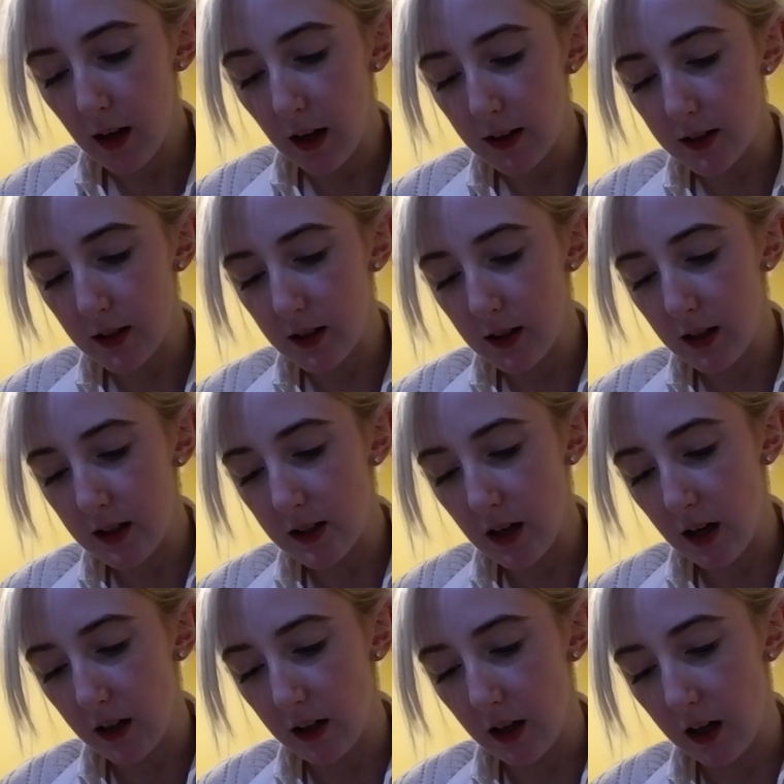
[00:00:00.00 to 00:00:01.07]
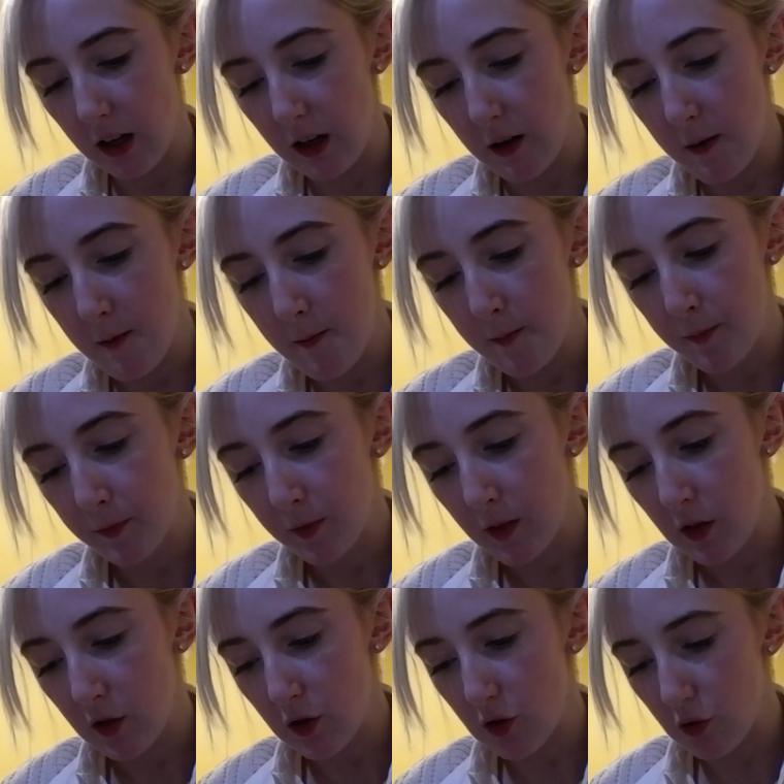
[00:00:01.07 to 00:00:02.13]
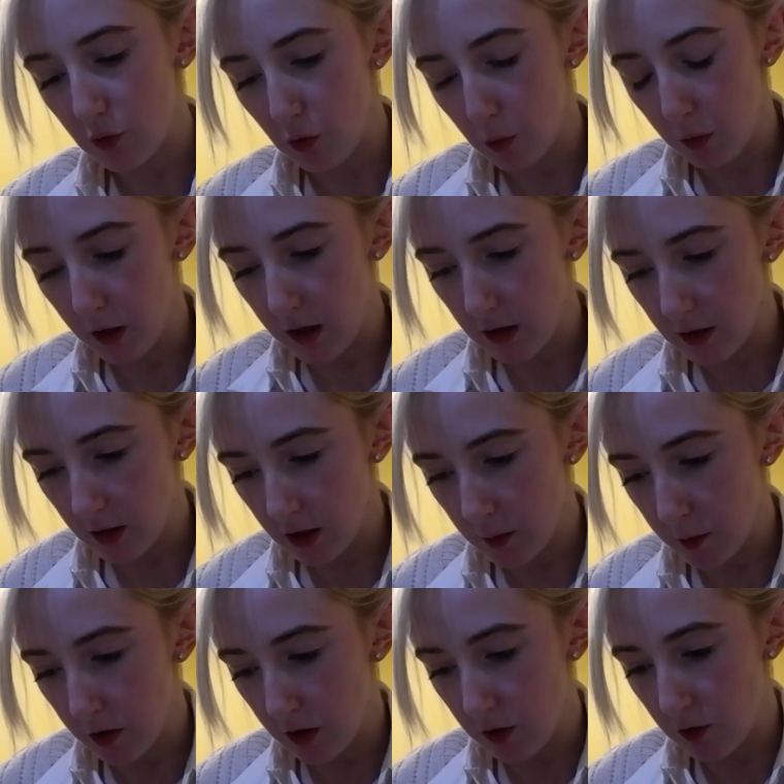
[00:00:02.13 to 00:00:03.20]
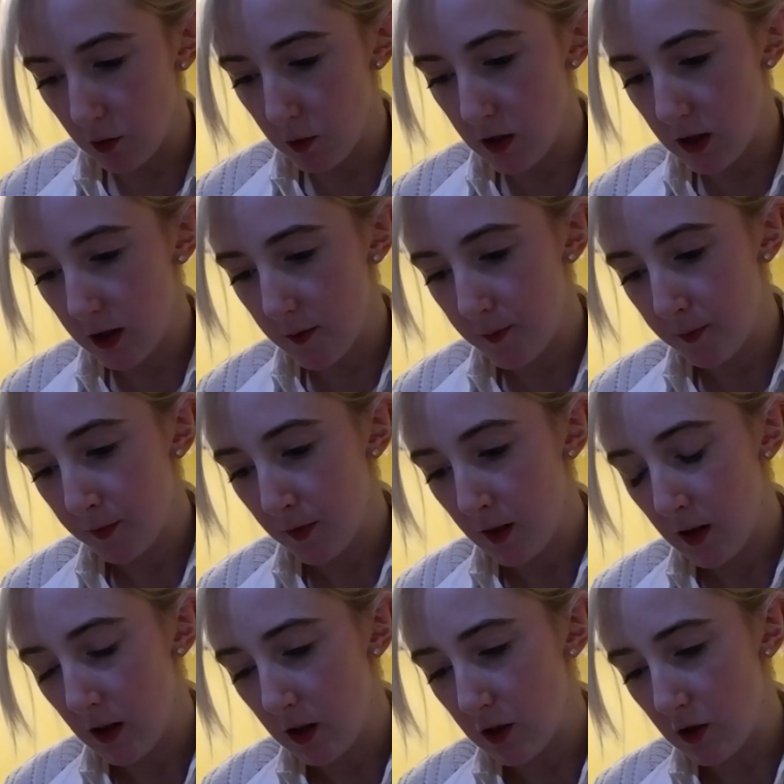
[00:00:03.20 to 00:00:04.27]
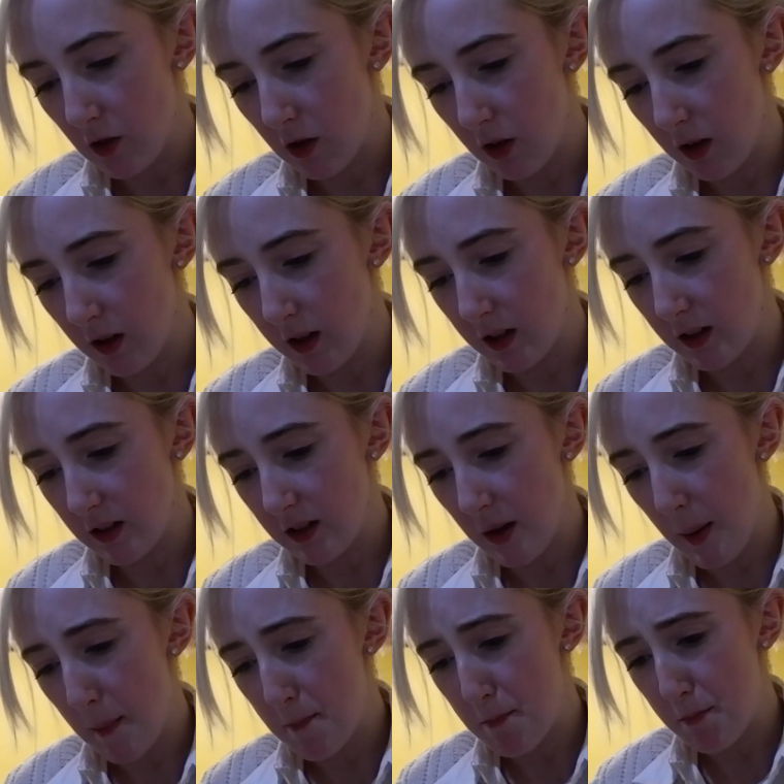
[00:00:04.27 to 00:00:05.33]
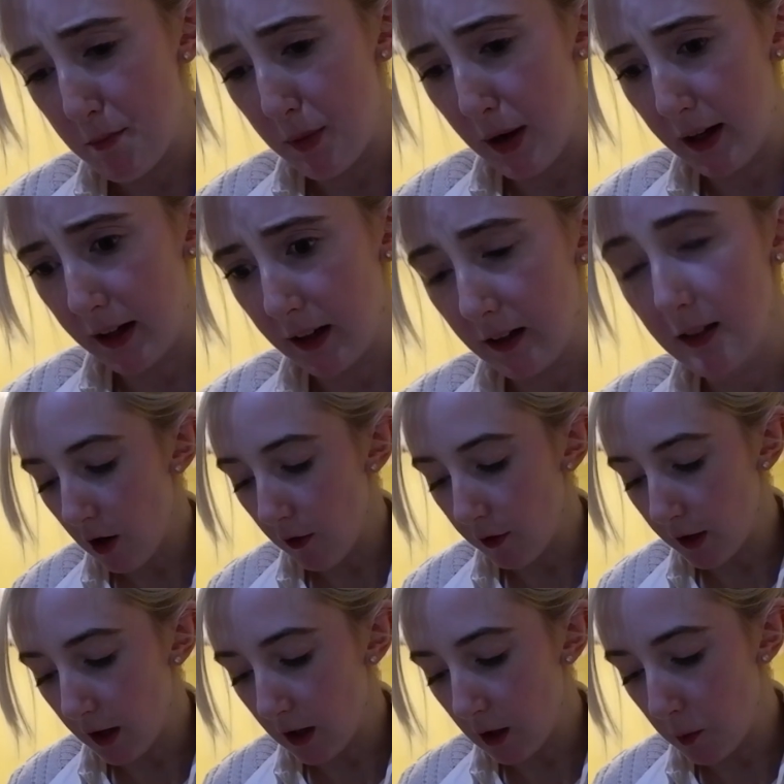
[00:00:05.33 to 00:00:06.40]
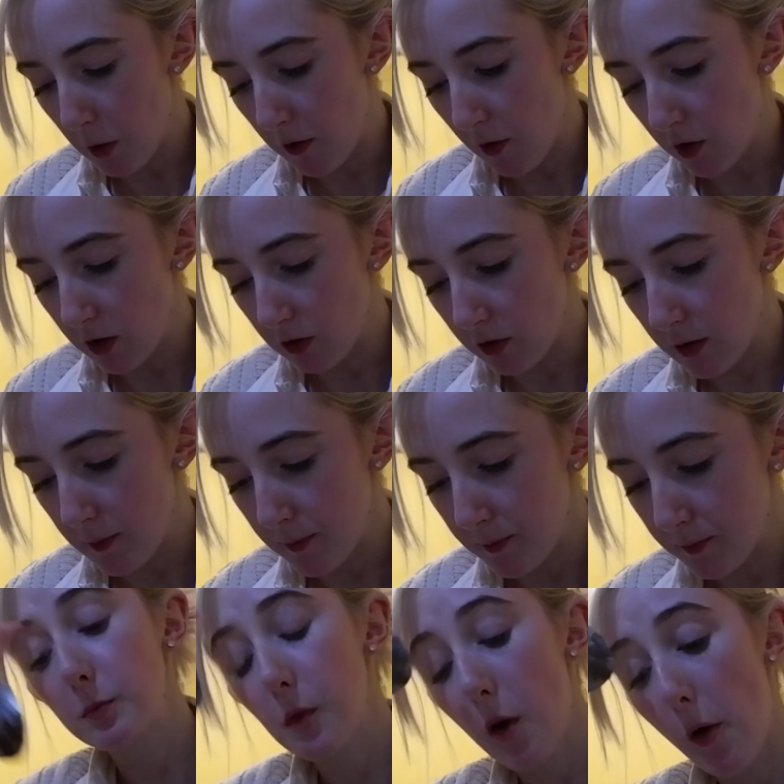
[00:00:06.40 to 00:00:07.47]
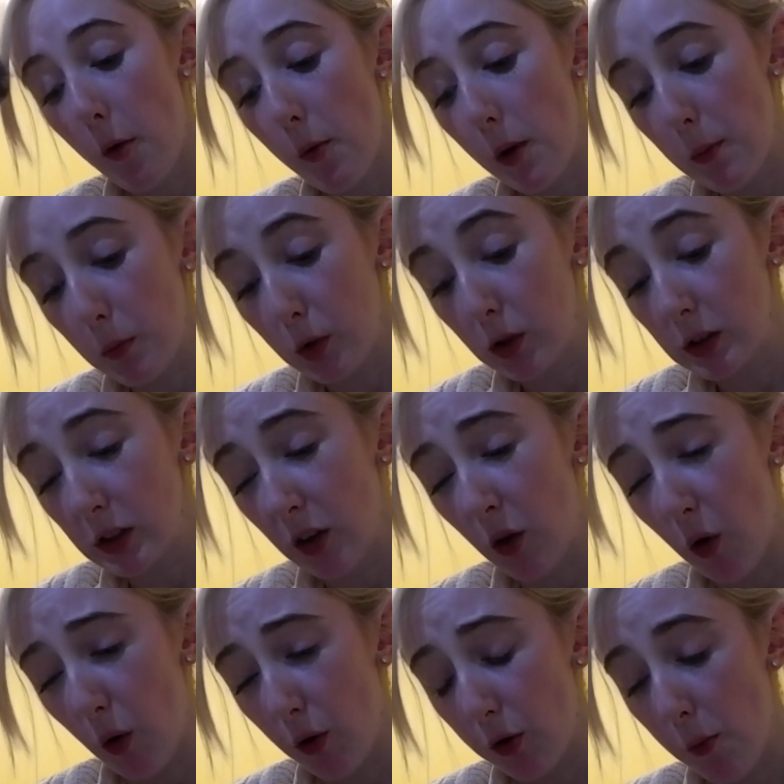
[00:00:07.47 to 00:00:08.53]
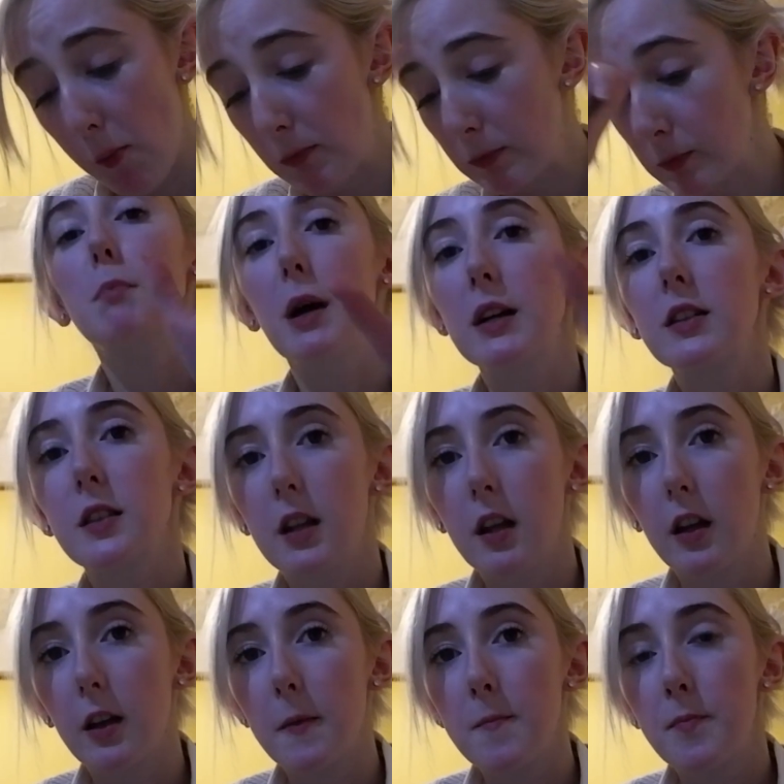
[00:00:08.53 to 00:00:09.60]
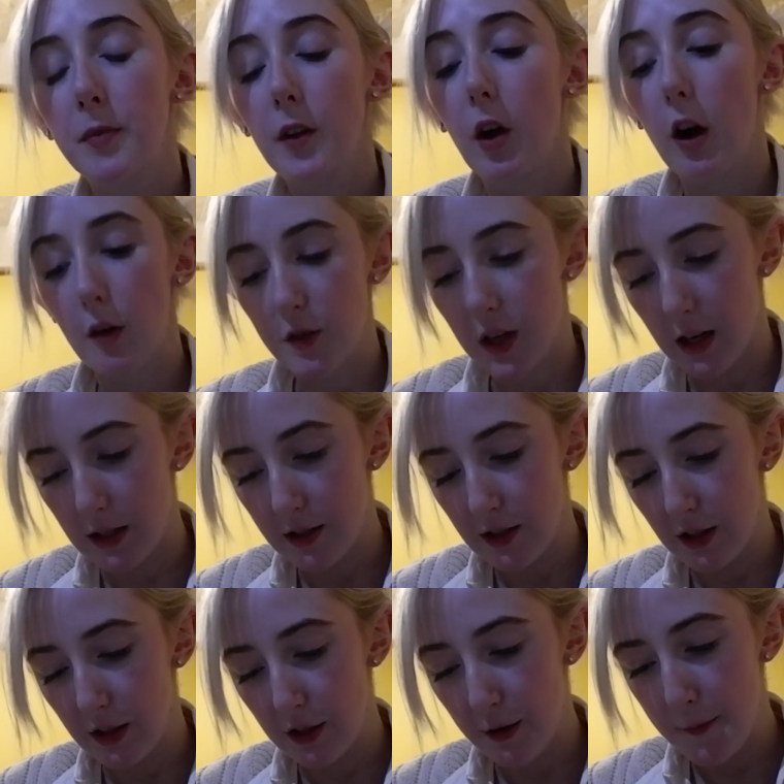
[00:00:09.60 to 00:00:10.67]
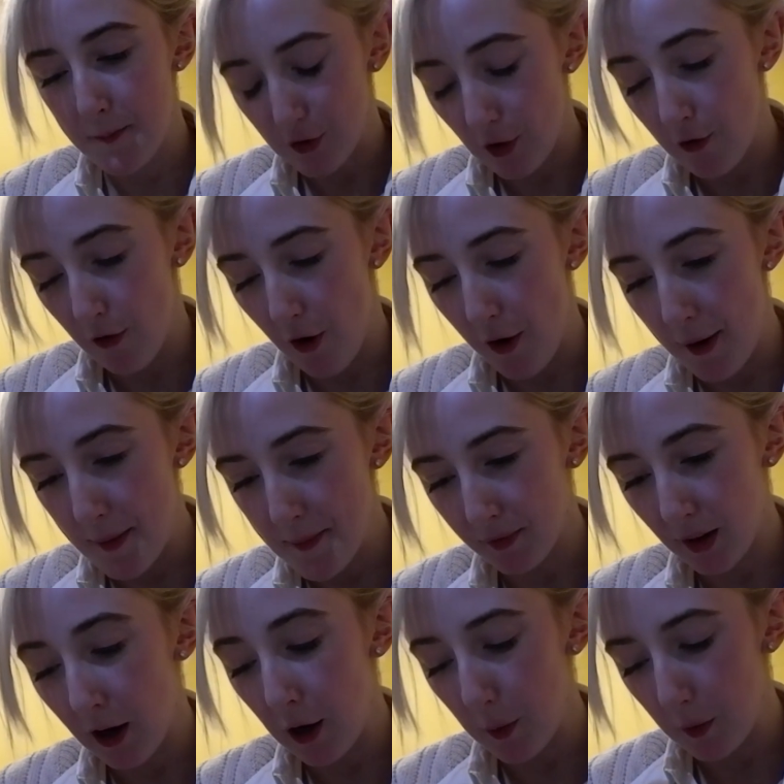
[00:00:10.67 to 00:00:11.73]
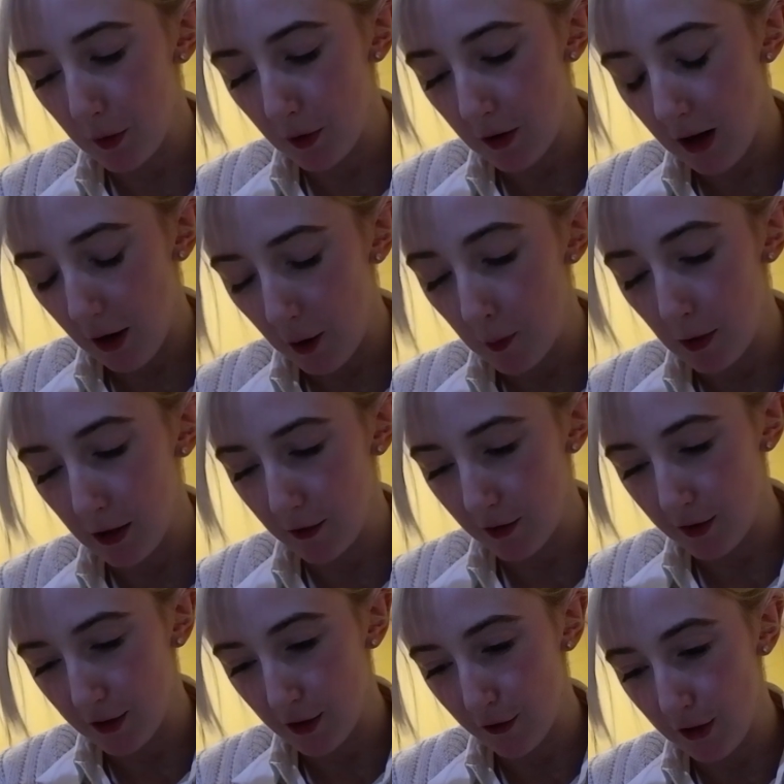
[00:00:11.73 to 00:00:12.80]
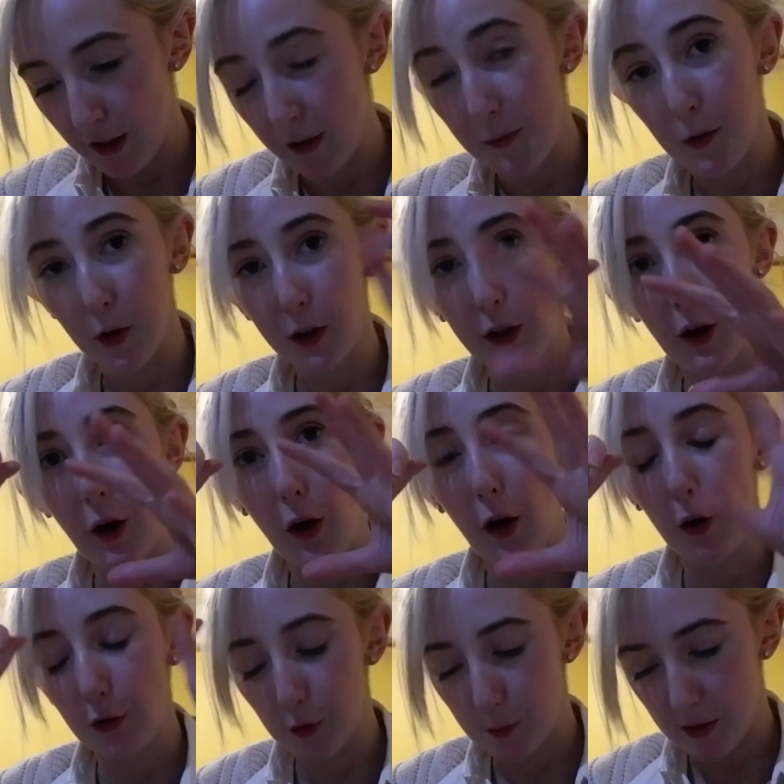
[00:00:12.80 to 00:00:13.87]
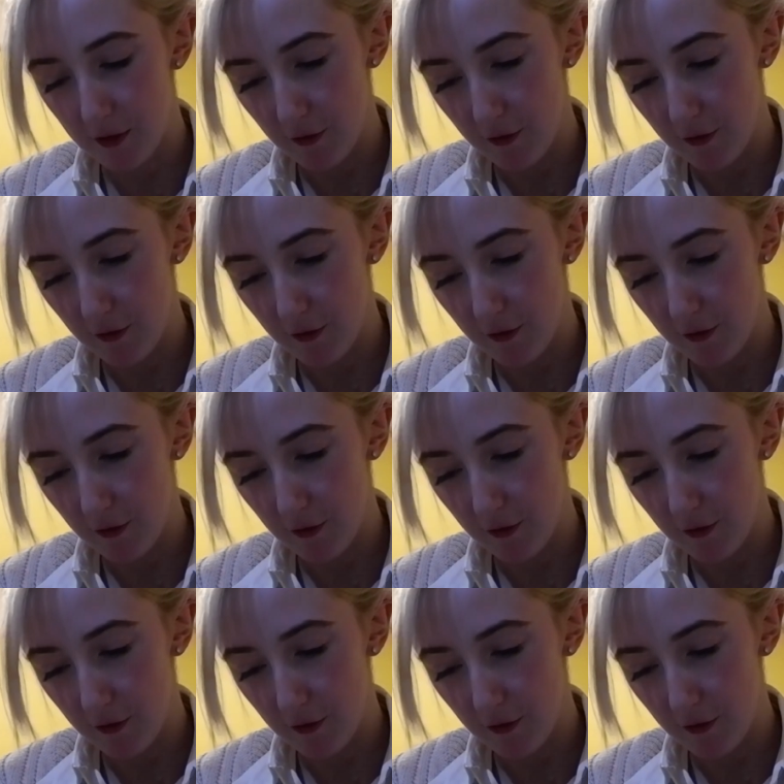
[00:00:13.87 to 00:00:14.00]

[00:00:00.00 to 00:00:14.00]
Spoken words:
Let's add a strawberry into this because strawberries and chocolate is banging. Can't forget a little bit of ice cream. Oh my god. Best thing I've tasted so far. And I cannot believe that this is vegan, like 100%